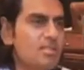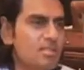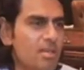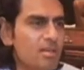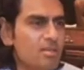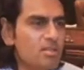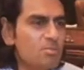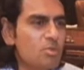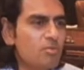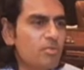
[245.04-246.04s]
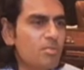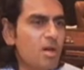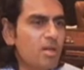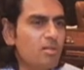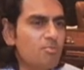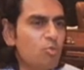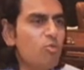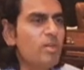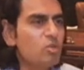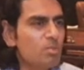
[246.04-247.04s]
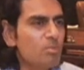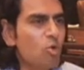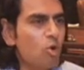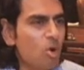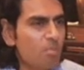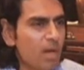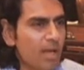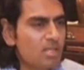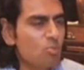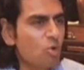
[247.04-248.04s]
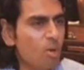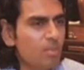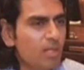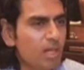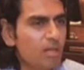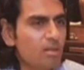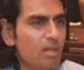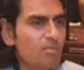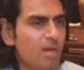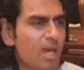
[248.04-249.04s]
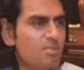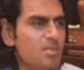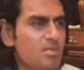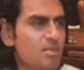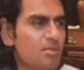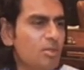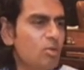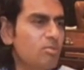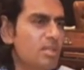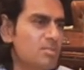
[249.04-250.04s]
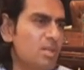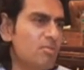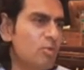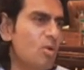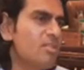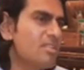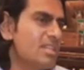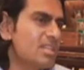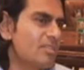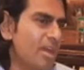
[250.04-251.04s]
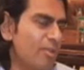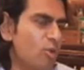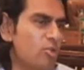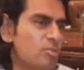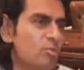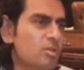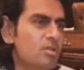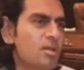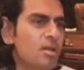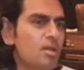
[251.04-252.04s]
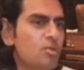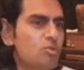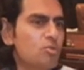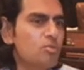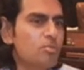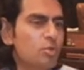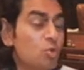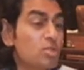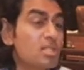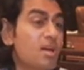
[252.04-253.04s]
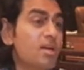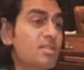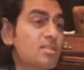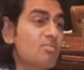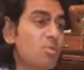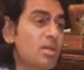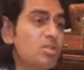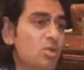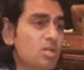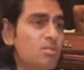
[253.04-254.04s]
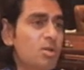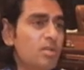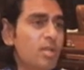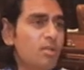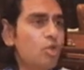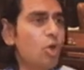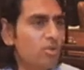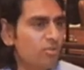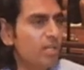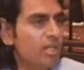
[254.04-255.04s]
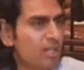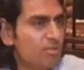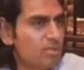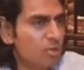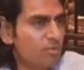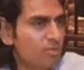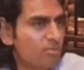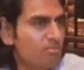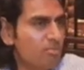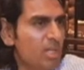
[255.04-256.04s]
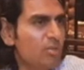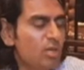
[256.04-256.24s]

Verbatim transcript: since then in terms of the market proving to be more complex, more complicated, and perhaps uh, you know there's been a few other things that have kind of contributed to those targets that were being talked about then not really sort of being